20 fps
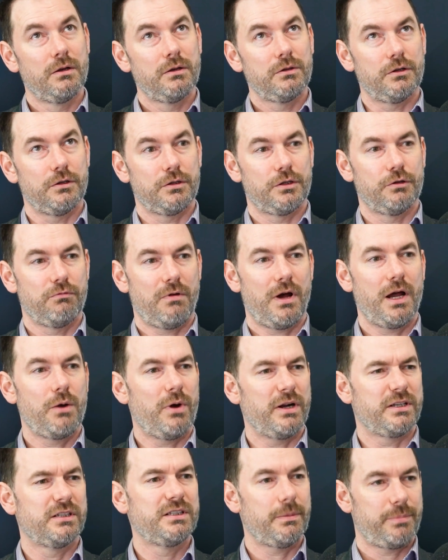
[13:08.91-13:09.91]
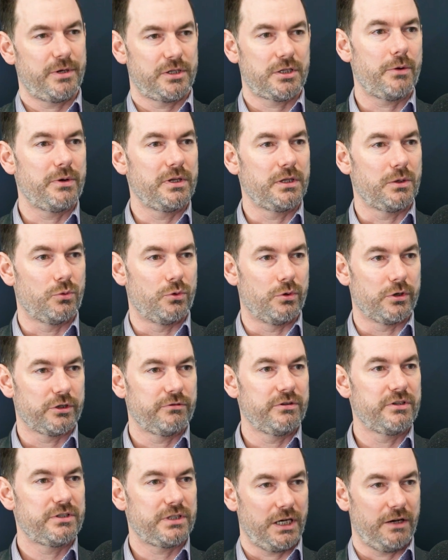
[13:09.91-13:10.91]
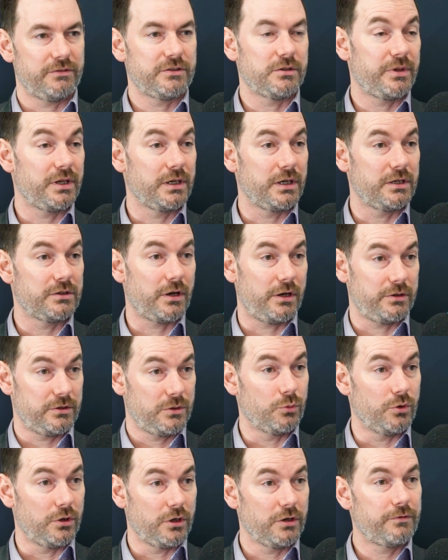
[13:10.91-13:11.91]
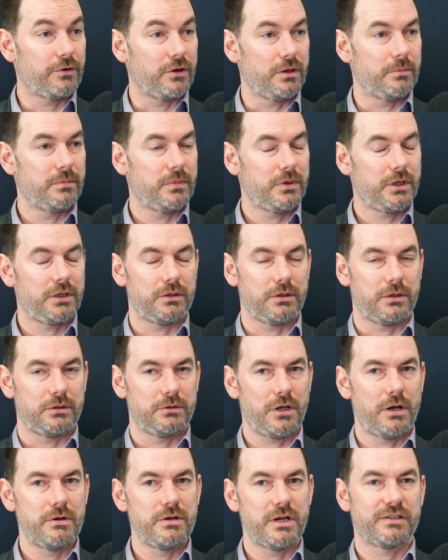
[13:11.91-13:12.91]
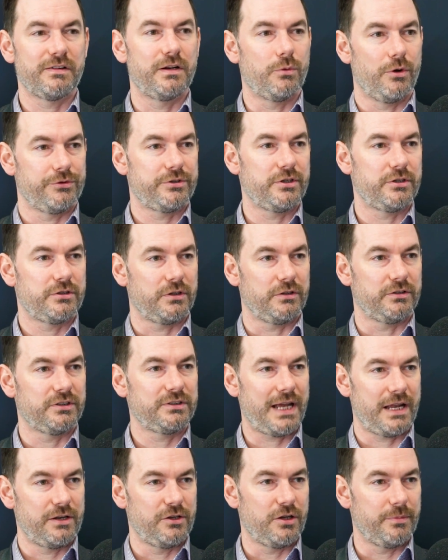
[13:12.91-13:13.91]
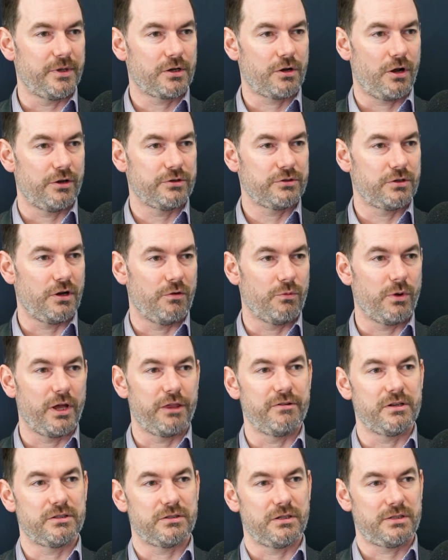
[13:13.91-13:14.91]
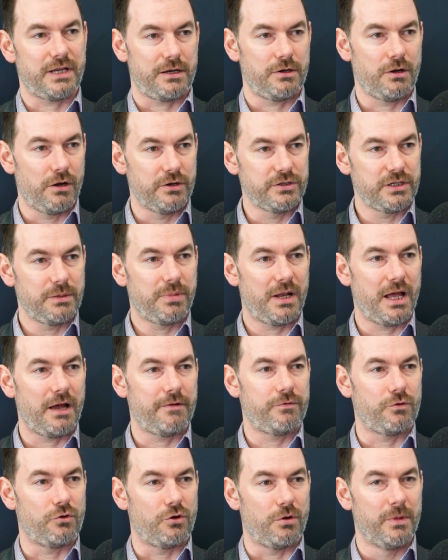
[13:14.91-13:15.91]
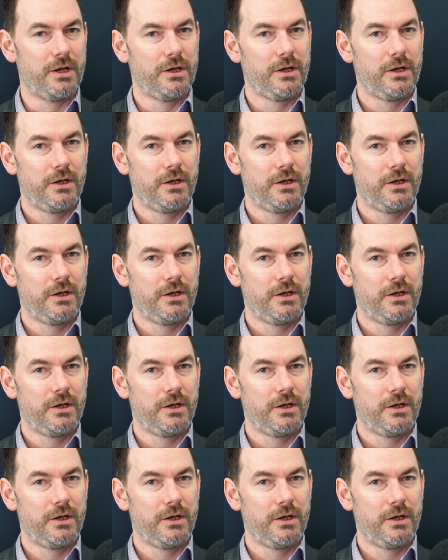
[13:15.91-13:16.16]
the right way to dip a toe in the water and see if something is going to work for them, and don't necessarily want to sort of stand up the cost of whether it's a technology platform,